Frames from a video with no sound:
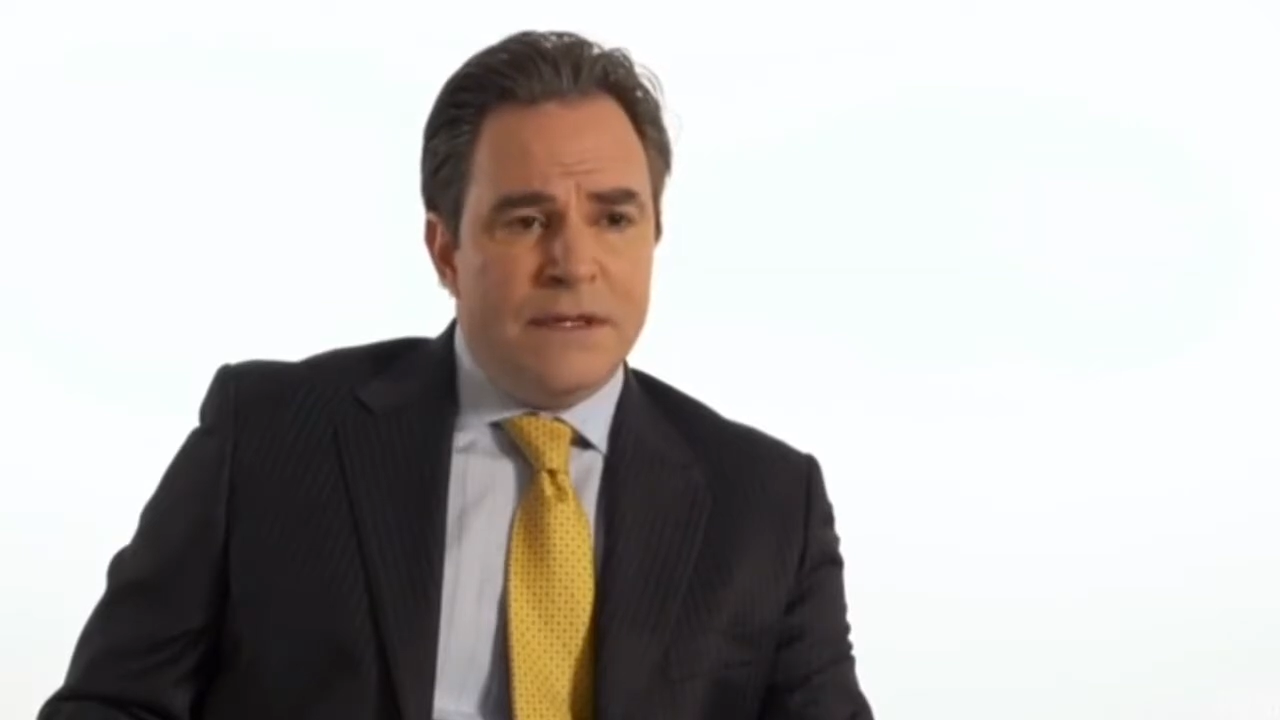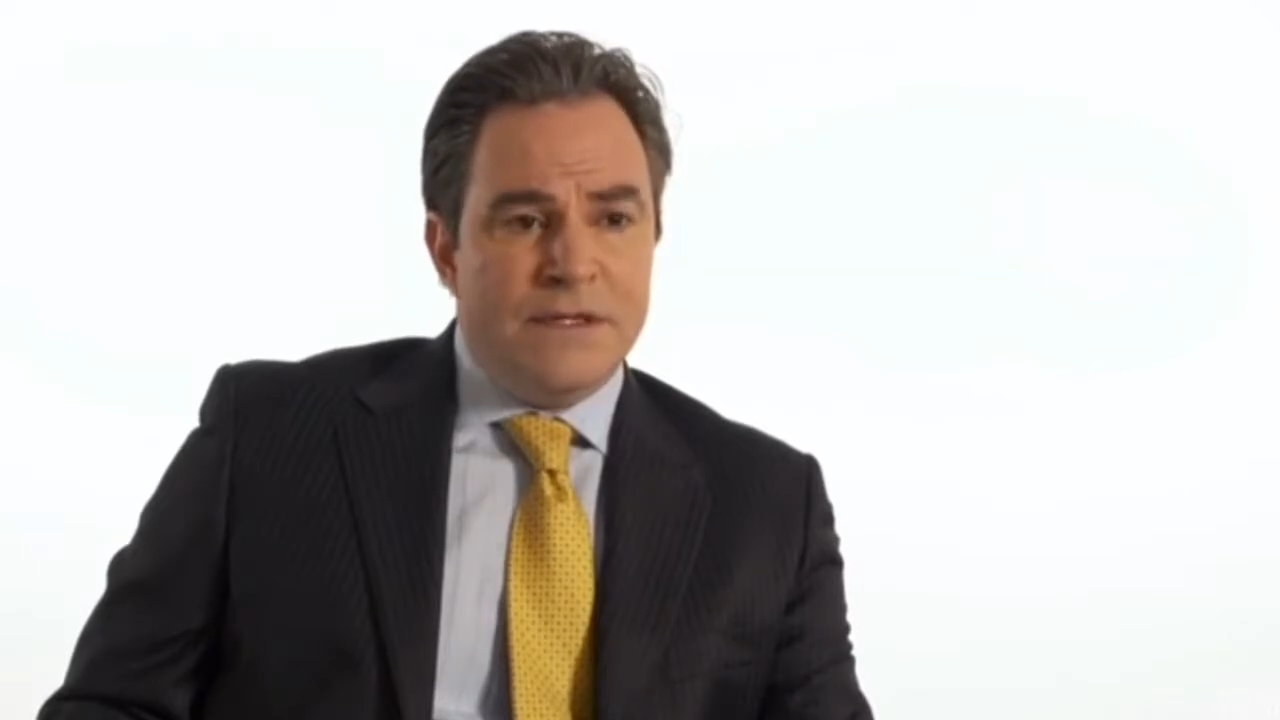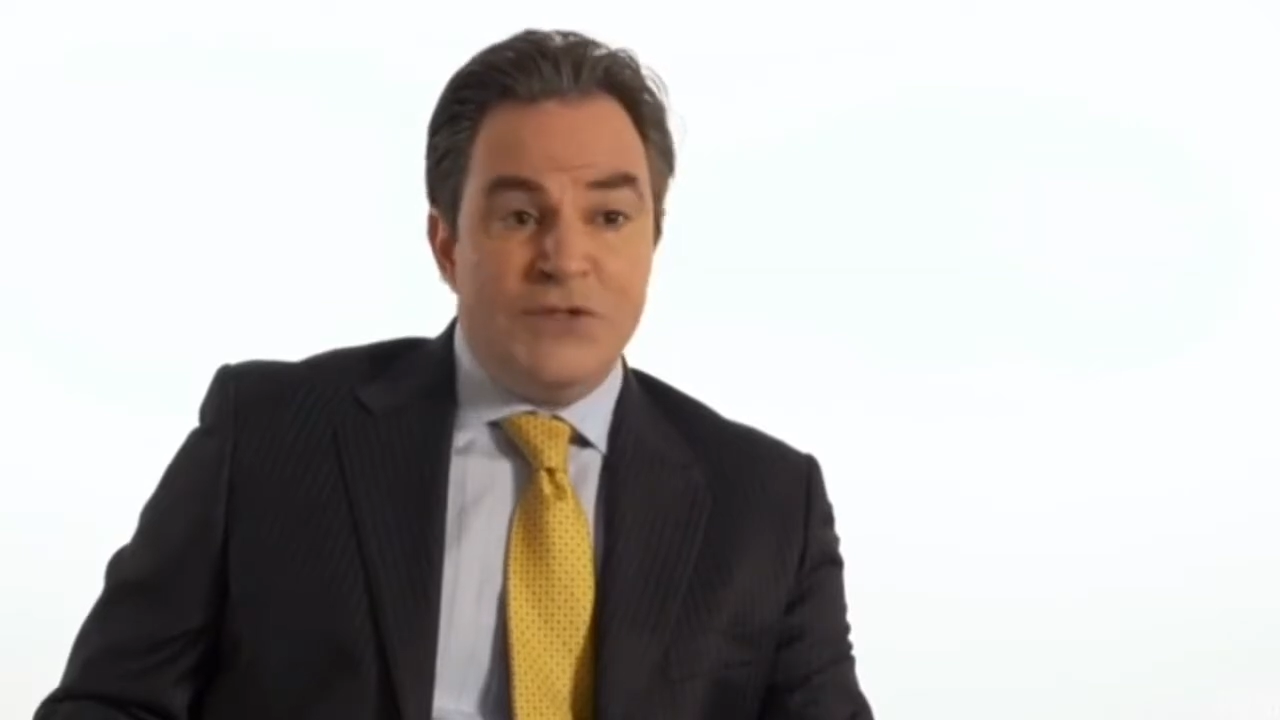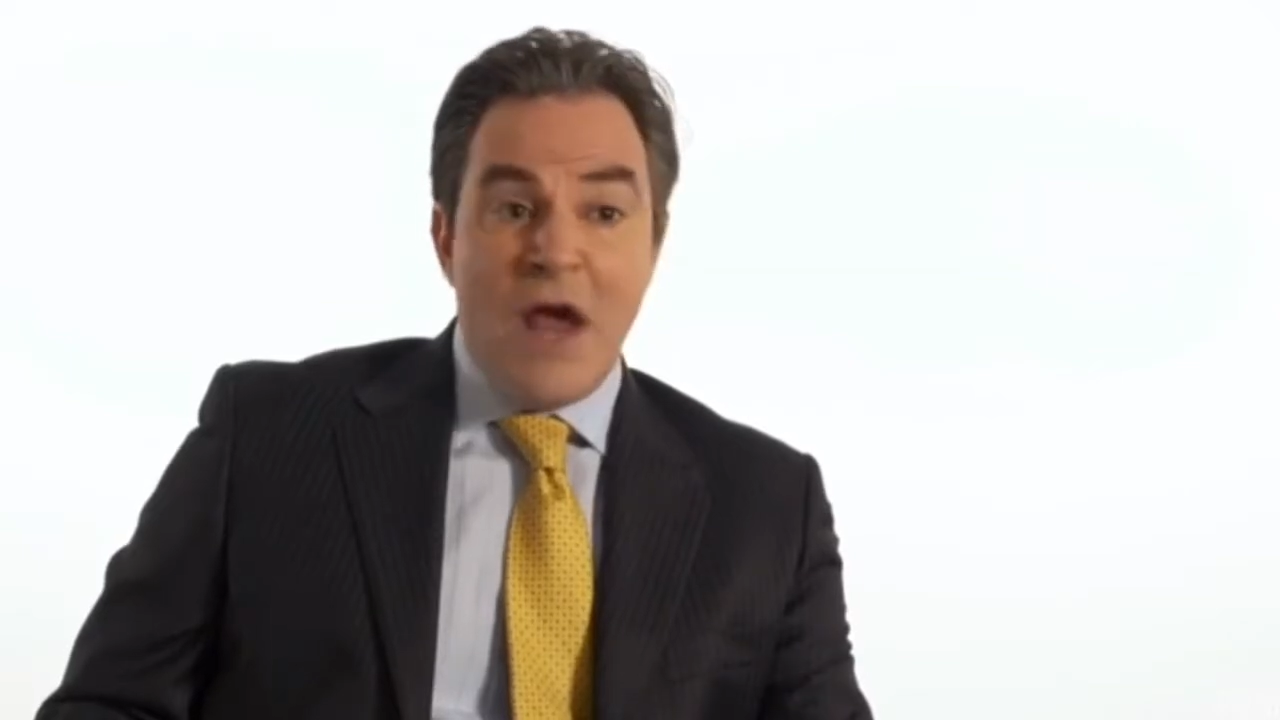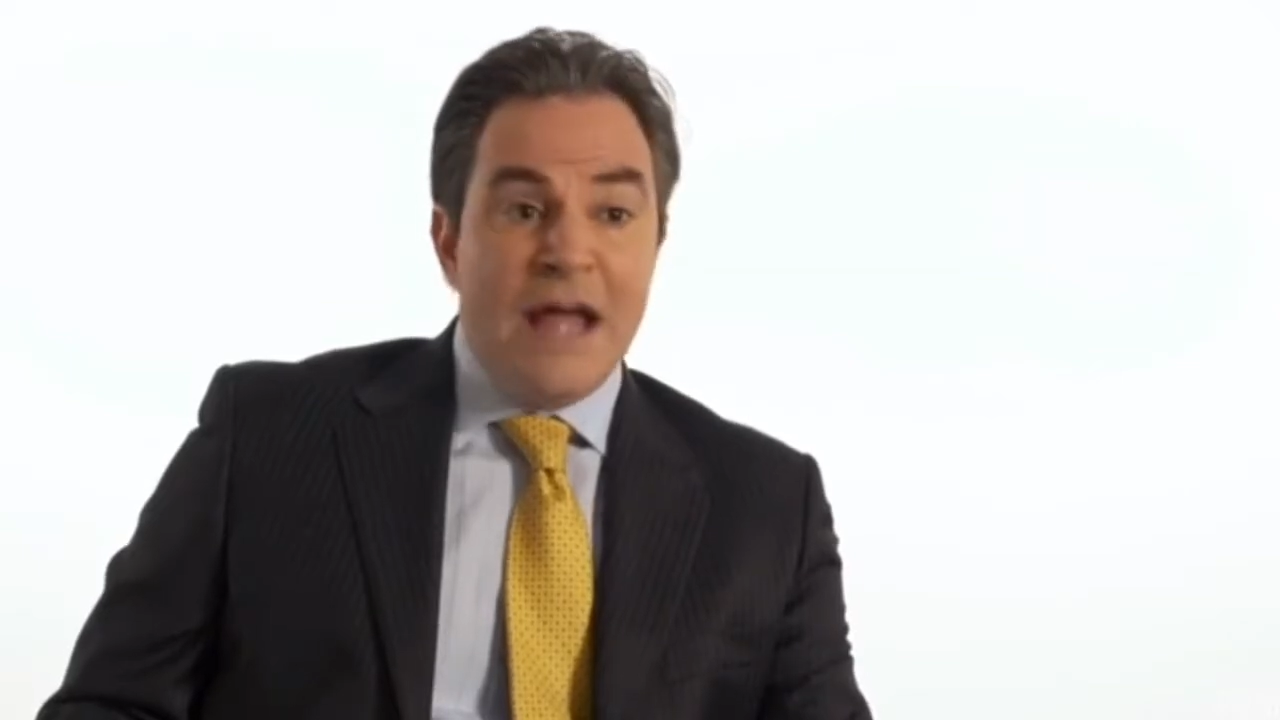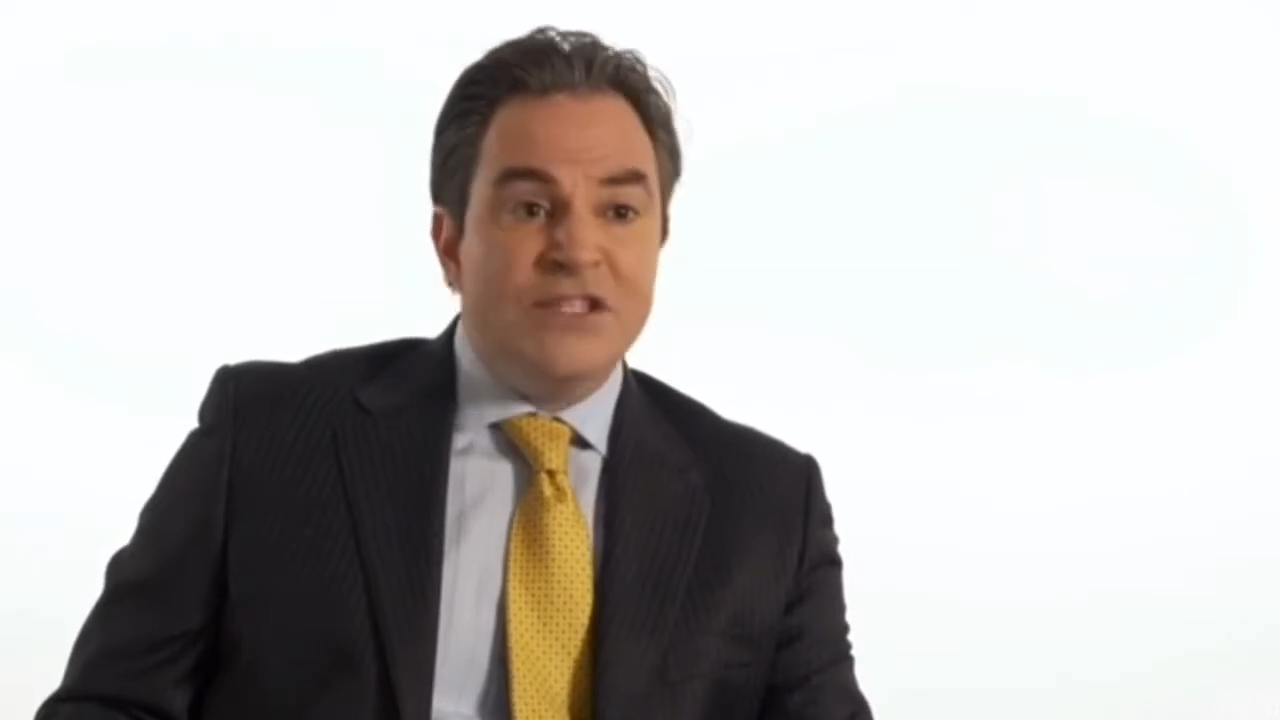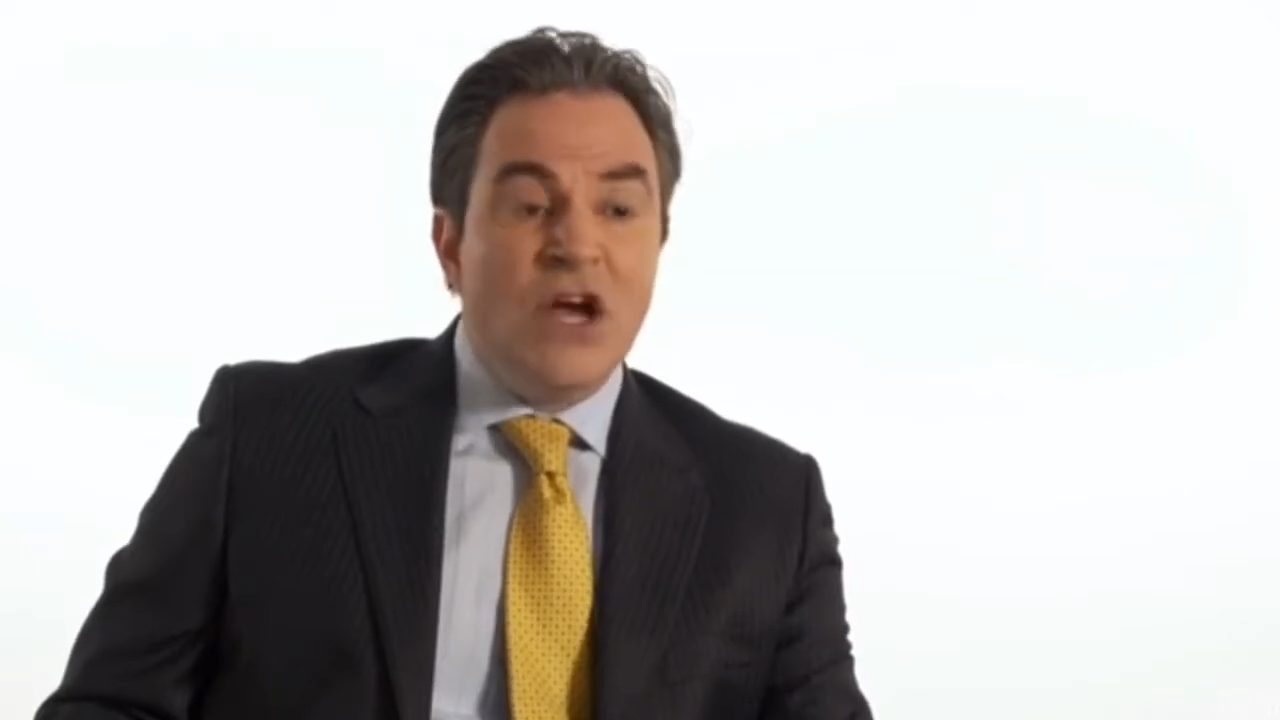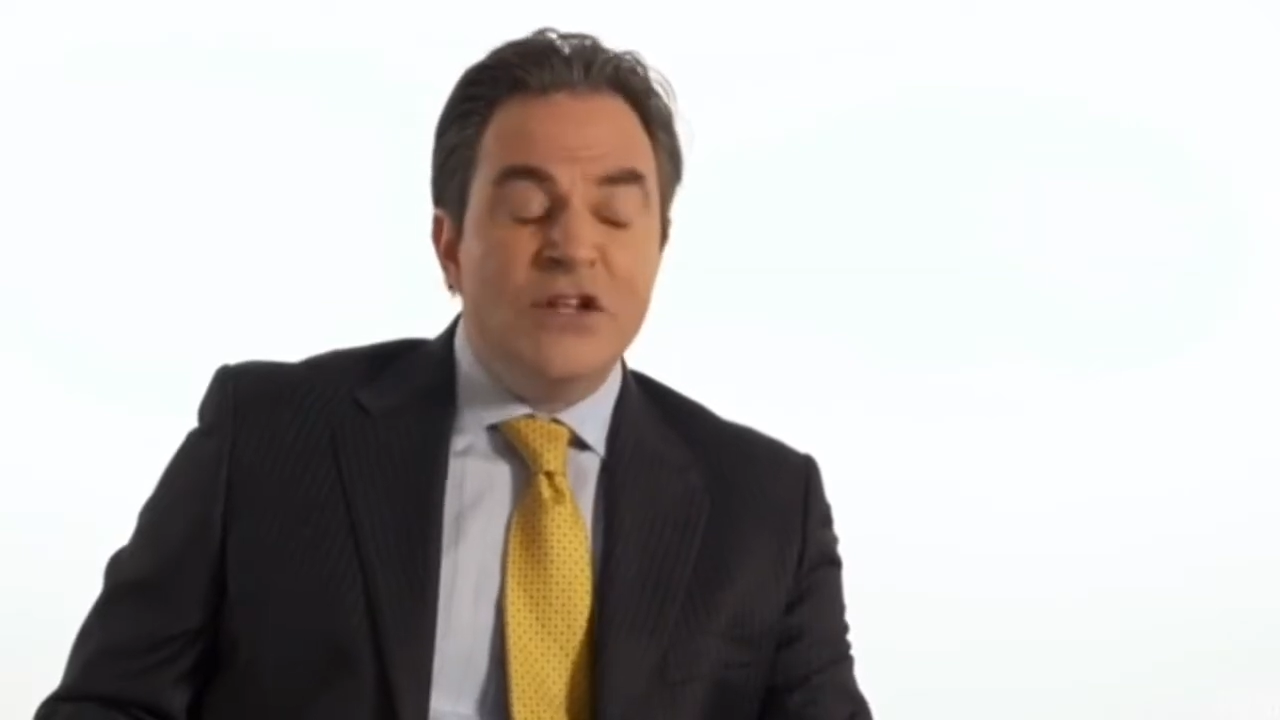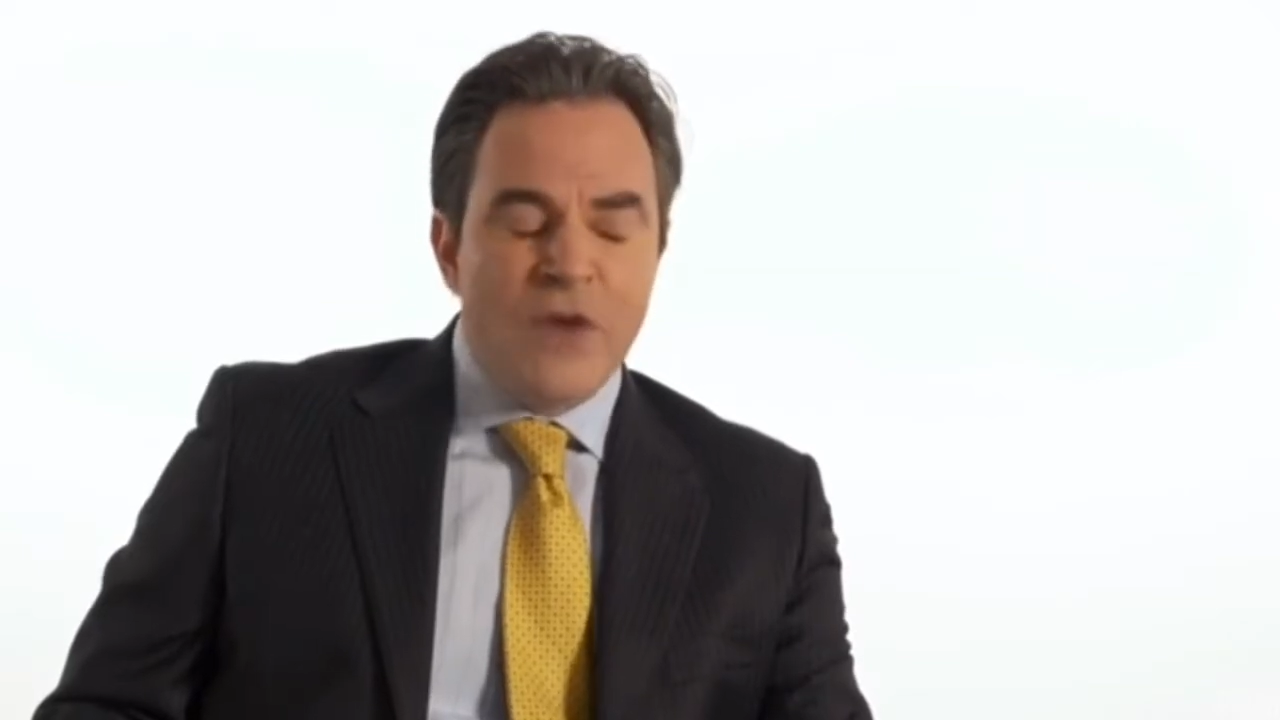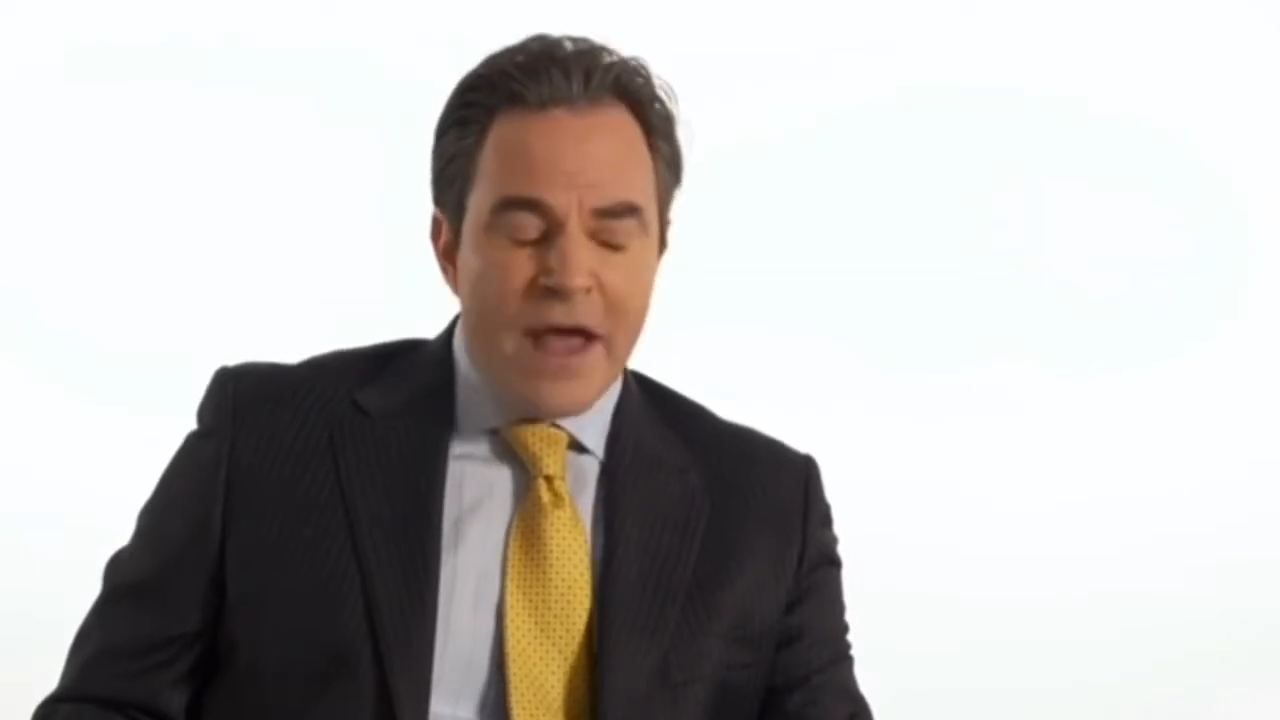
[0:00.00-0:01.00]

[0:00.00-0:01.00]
a trans-